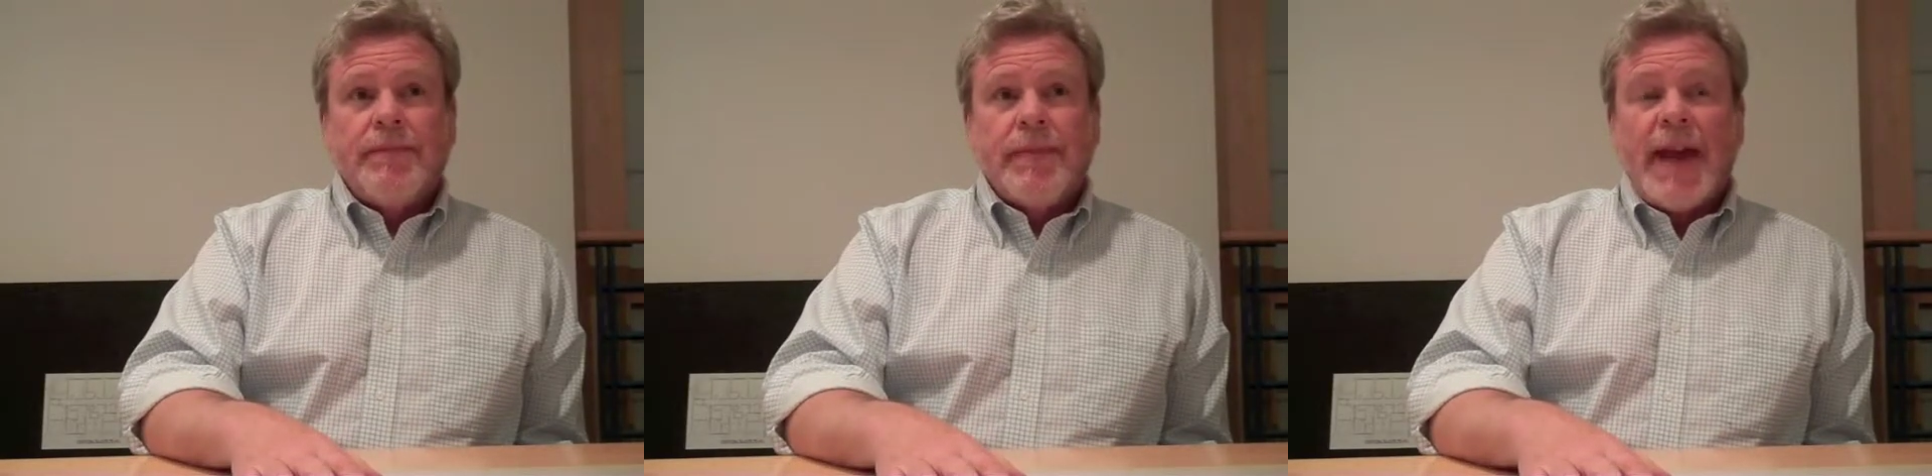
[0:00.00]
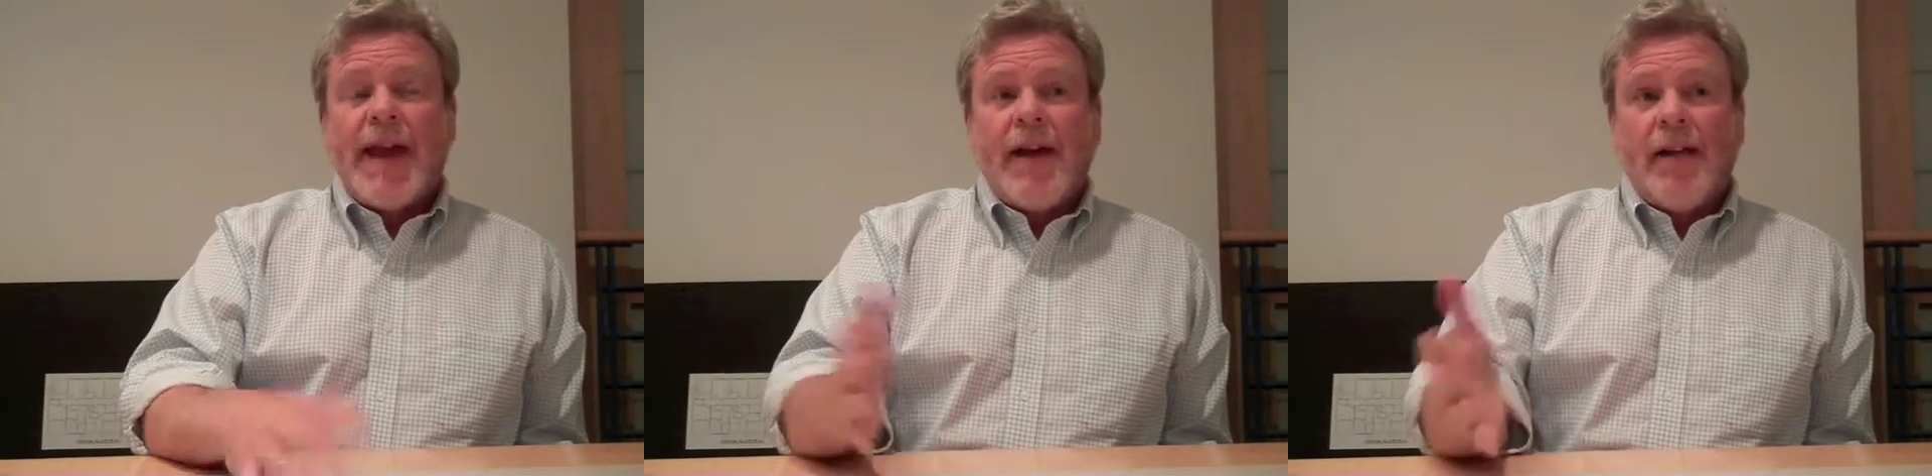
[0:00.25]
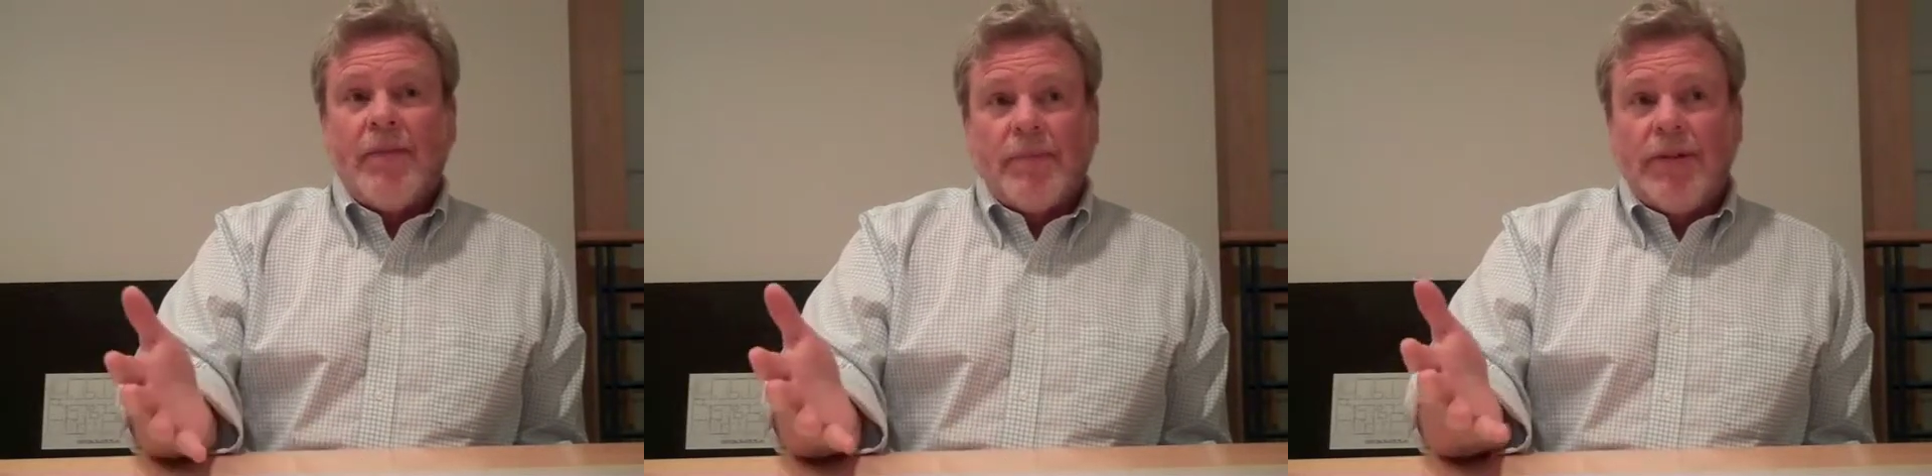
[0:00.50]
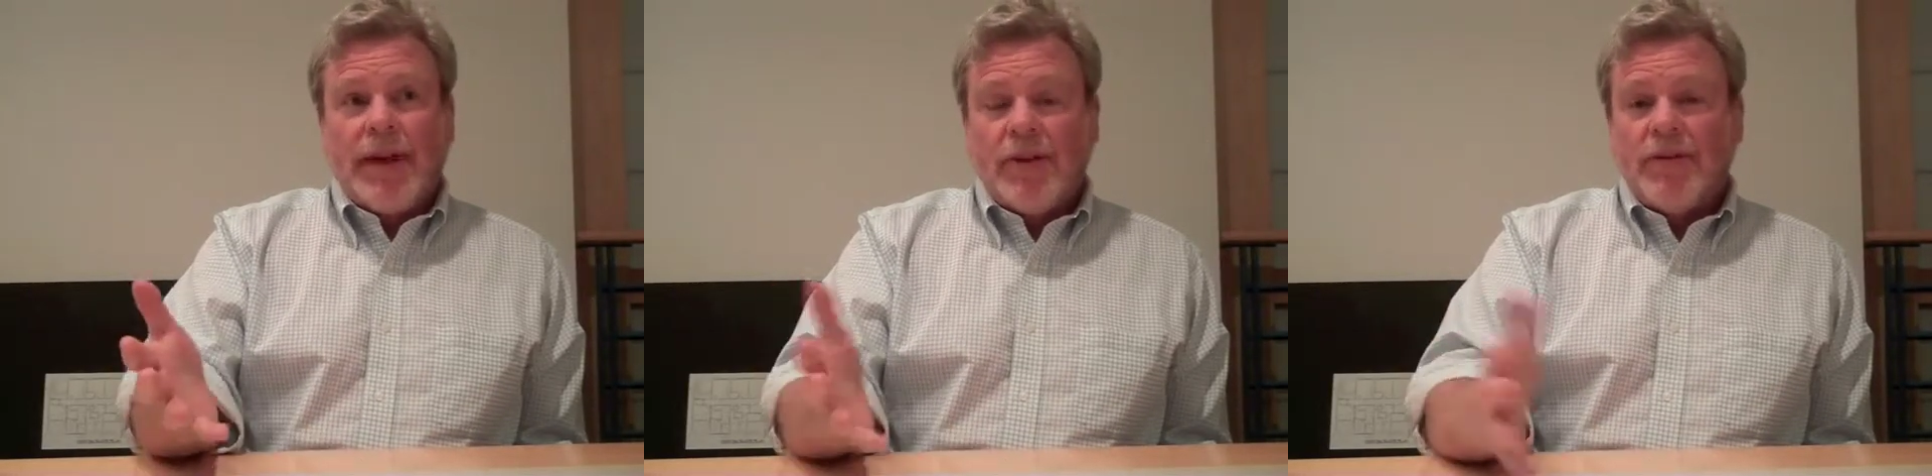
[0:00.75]

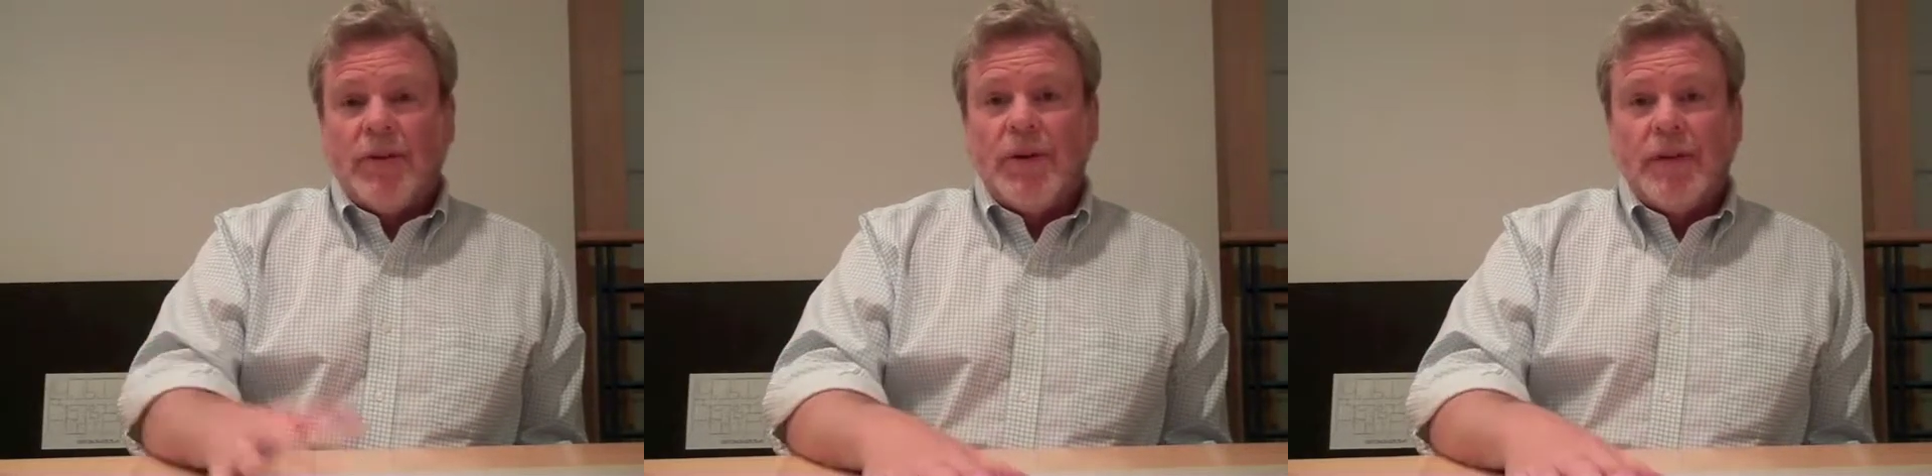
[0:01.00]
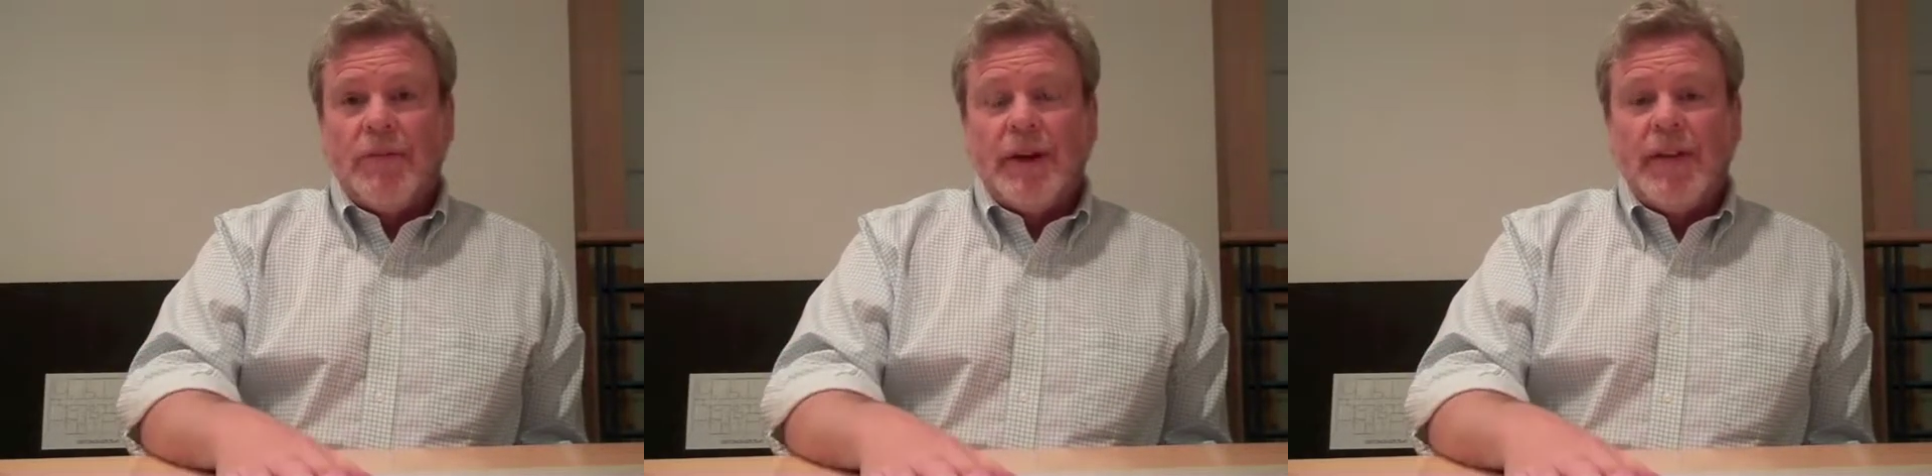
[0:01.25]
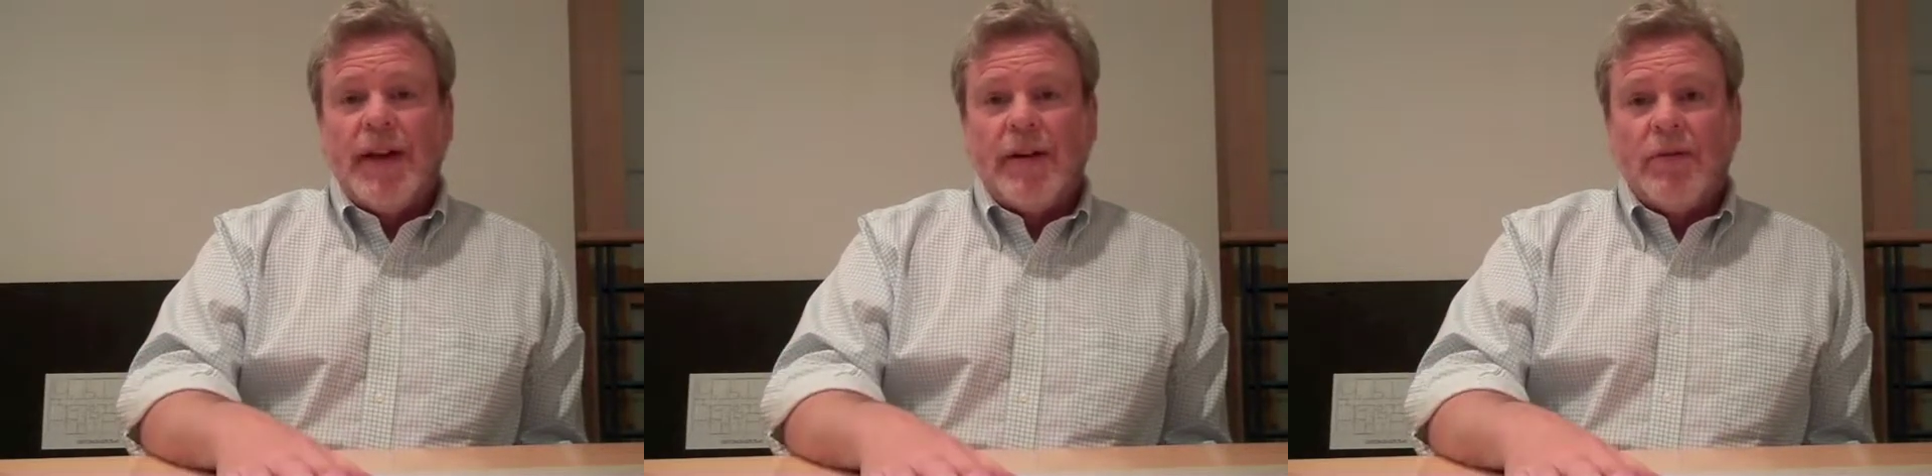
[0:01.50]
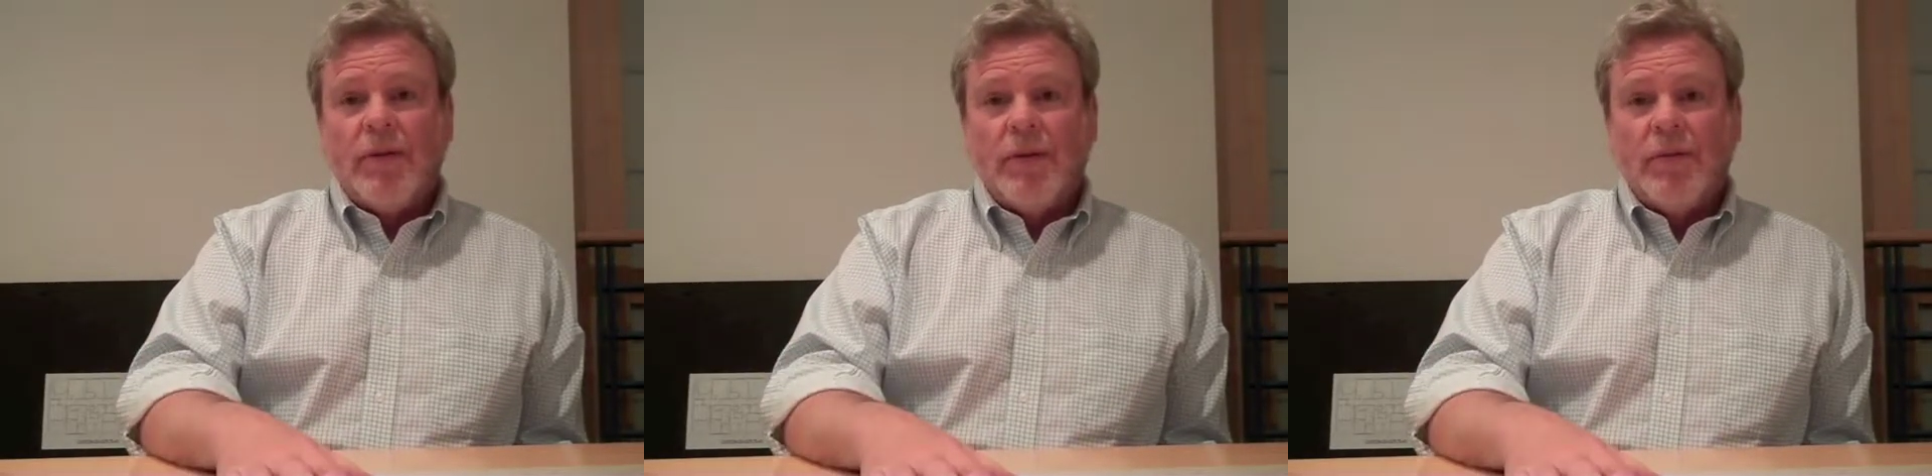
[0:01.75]
Hal has really played that
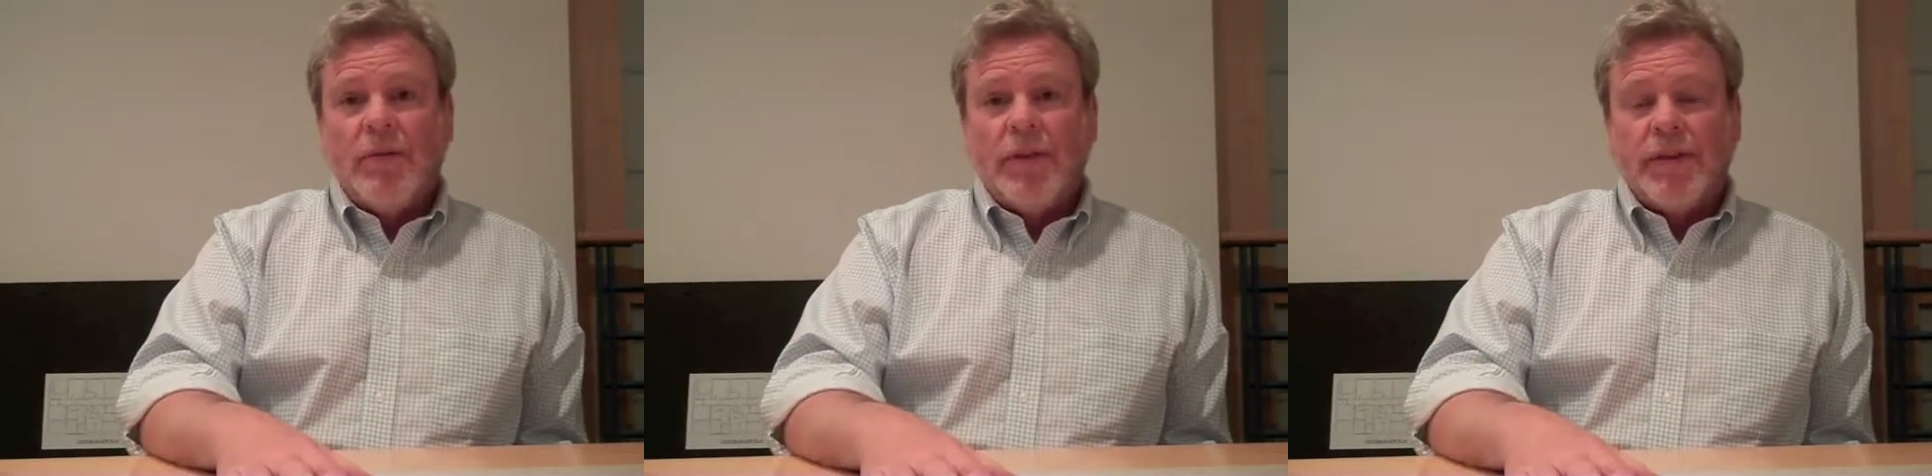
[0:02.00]
role